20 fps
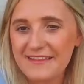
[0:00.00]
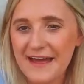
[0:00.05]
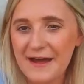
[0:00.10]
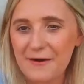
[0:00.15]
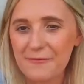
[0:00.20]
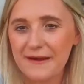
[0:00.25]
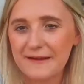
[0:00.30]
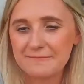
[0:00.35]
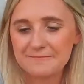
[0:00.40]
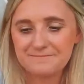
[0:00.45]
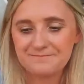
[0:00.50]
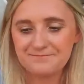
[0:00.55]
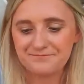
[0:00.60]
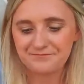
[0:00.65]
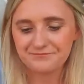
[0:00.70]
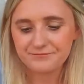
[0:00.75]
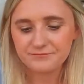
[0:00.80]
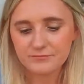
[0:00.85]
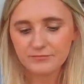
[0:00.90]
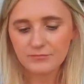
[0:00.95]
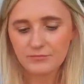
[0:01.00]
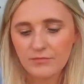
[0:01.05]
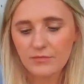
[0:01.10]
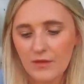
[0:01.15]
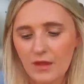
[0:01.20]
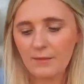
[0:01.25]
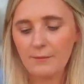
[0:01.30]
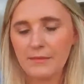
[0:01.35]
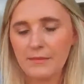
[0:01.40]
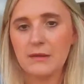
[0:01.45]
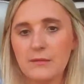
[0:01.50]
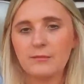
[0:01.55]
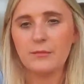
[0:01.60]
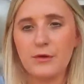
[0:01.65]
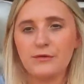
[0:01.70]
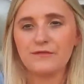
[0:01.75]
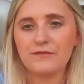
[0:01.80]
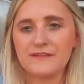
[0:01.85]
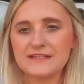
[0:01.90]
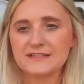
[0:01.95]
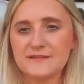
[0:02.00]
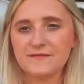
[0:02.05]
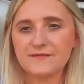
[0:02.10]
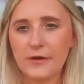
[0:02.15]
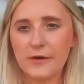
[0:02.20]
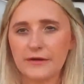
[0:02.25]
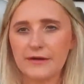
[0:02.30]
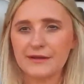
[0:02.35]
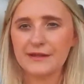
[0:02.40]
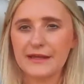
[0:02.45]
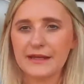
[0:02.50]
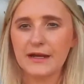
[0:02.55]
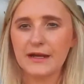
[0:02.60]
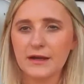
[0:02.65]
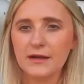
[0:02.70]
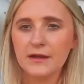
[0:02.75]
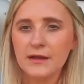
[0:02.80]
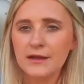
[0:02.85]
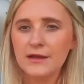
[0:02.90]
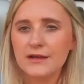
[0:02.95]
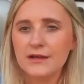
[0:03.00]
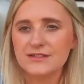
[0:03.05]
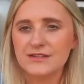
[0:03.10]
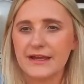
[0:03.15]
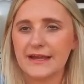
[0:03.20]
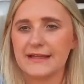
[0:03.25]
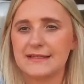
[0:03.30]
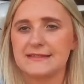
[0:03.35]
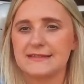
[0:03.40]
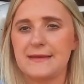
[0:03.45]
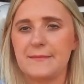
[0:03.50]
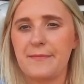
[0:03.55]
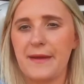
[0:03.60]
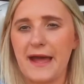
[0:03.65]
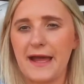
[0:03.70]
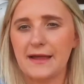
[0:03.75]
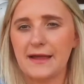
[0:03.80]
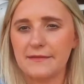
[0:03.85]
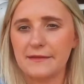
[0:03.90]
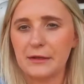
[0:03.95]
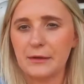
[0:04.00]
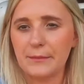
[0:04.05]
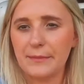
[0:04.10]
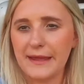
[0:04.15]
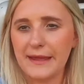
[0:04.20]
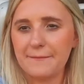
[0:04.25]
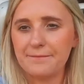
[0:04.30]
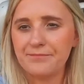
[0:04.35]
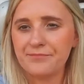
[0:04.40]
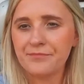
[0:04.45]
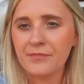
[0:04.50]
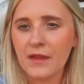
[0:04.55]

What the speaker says: that way. I'll move this forward here so I can sit back a little bit.